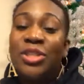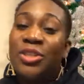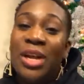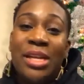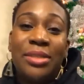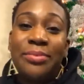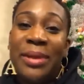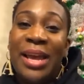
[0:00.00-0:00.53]

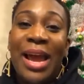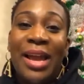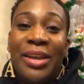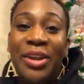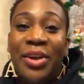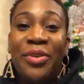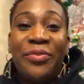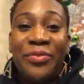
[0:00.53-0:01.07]
Trust me, I
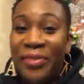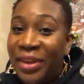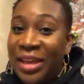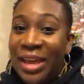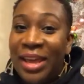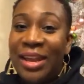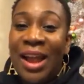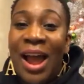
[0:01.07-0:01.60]
don't
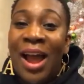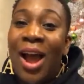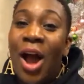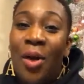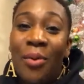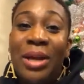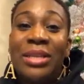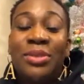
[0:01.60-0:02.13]
forget. I
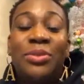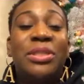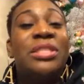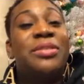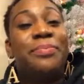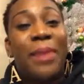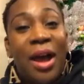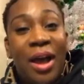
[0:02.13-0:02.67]
always
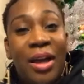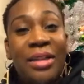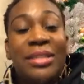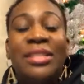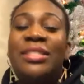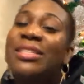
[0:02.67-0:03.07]
respond.